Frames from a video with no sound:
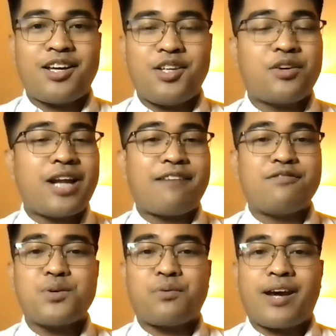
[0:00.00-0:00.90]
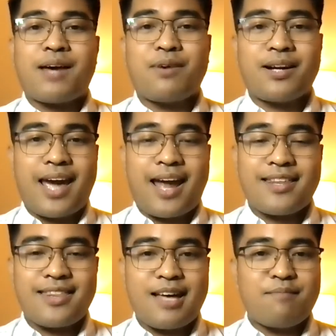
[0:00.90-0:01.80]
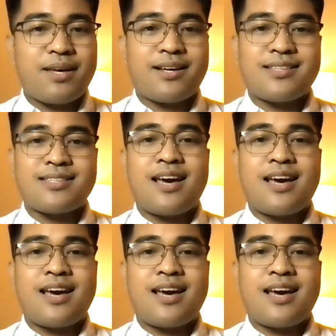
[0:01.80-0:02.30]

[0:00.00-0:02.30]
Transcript: You don't have to worry about anything because